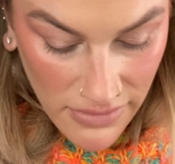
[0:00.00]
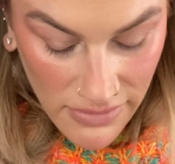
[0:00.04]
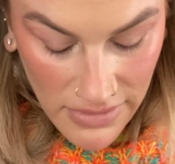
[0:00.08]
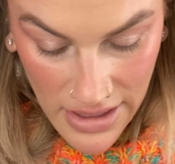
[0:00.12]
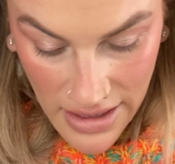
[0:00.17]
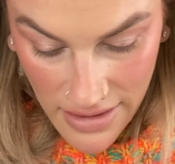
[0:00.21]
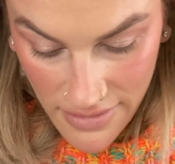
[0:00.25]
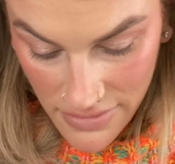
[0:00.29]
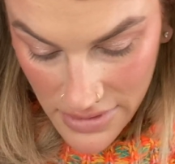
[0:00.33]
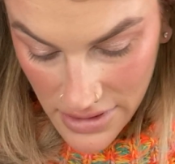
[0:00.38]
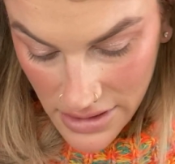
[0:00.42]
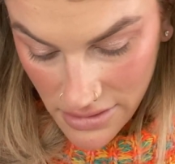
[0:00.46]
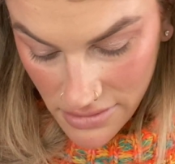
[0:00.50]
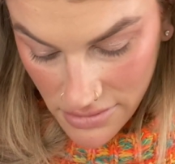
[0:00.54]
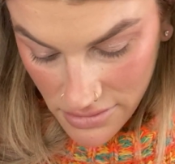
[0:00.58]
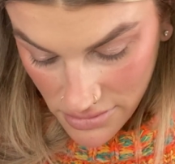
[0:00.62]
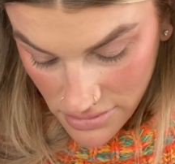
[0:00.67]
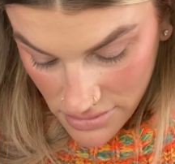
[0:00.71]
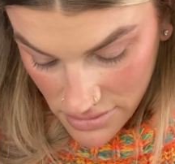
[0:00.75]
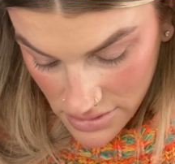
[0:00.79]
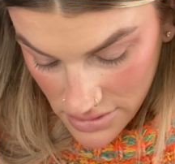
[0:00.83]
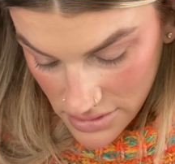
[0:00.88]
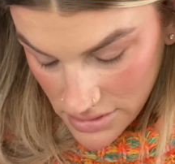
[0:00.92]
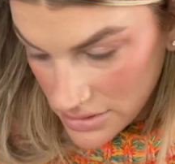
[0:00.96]
even have it
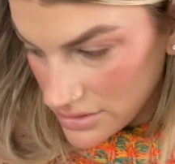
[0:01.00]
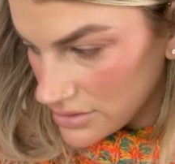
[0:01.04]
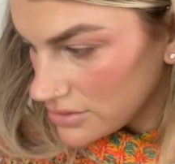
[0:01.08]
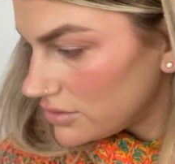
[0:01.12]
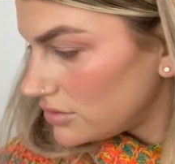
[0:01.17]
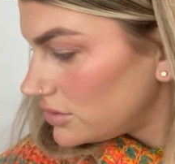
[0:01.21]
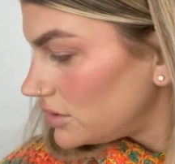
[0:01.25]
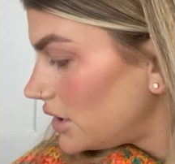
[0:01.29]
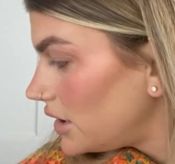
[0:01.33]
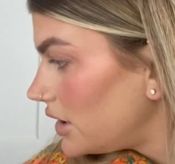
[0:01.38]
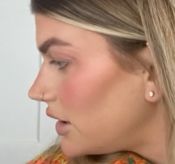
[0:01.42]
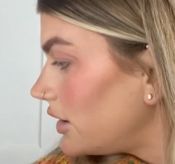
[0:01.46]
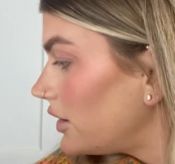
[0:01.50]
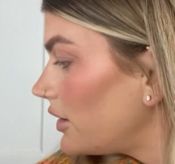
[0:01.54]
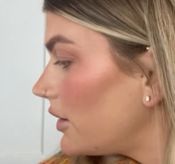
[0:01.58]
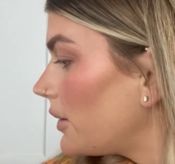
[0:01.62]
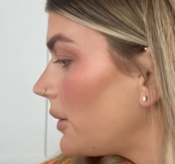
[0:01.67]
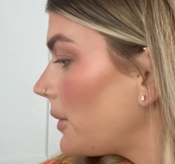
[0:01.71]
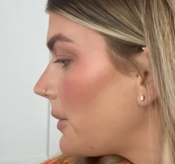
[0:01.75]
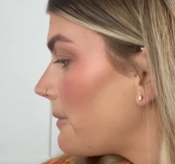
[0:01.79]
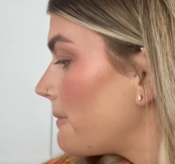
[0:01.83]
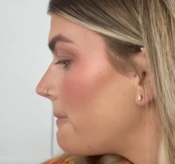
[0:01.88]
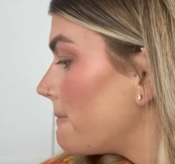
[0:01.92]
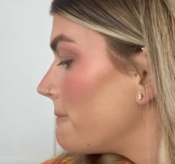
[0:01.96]
out. Hold on.
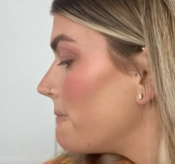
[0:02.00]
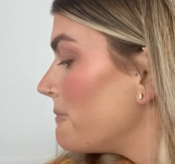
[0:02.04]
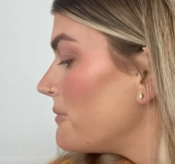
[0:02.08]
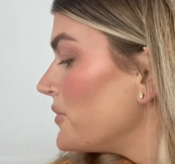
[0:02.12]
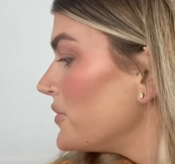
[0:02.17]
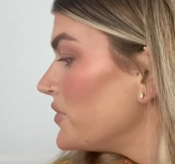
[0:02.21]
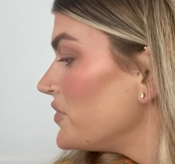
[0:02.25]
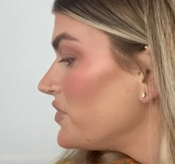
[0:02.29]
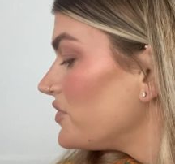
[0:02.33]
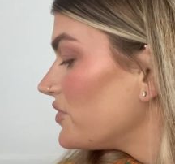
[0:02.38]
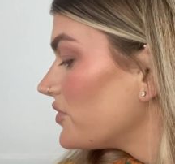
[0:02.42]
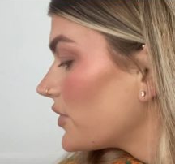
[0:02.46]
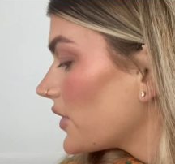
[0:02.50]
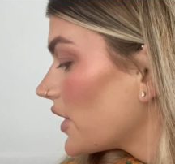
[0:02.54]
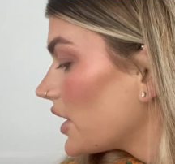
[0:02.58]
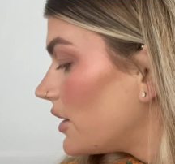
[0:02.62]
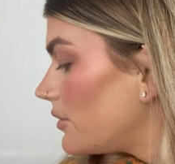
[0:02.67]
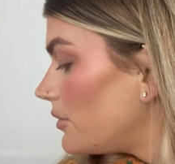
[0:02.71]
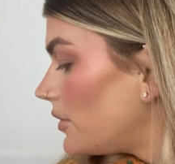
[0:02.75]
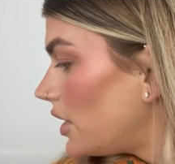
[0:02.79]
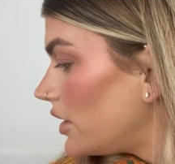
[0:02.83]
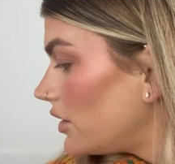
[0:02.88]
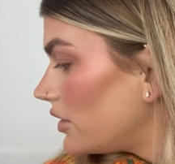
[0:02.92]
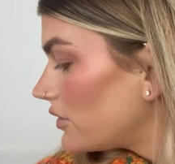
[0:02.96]

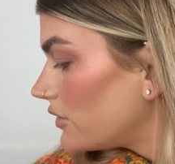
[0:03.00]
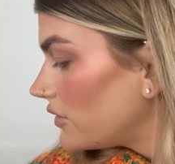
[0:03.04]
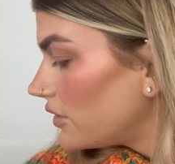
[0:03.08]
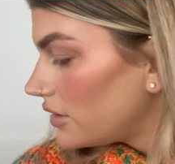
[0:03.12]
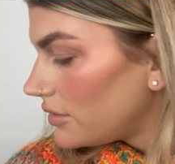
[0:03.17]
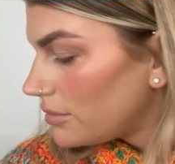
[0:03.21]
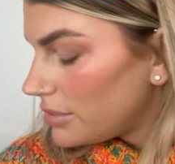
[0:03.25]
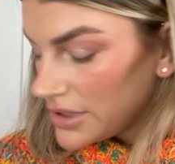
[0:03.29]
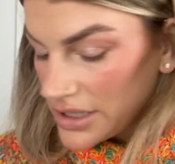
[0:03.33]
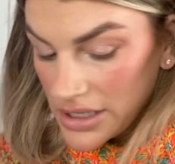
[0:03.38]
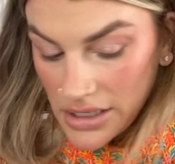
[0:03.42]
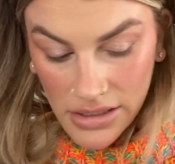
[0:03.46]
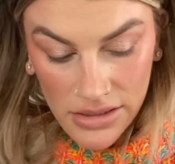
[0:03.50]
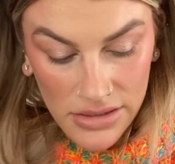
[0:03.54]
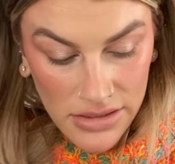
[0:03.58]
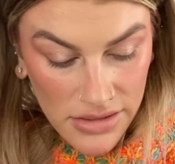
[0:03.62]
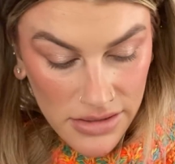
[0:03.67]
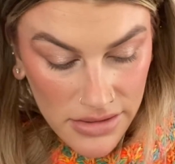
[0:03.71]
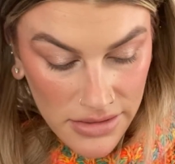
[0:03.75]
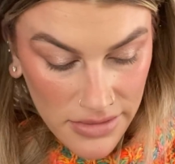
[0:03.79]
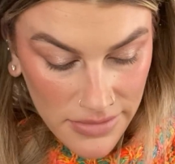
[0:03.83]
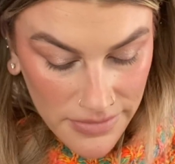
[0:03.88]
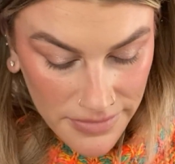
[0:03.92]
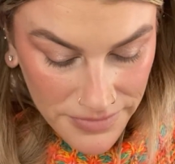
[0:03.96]
I'm all over the
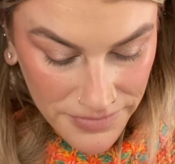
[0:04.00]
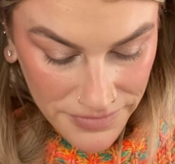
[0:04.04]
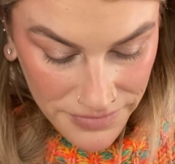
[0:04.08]
place.